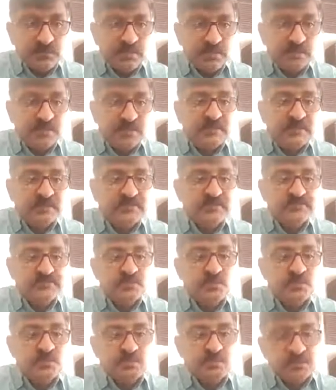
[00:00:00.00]
contains
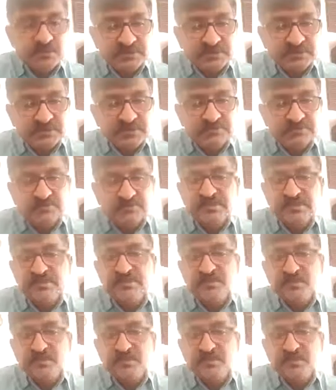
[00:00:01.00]
leukocytes, especially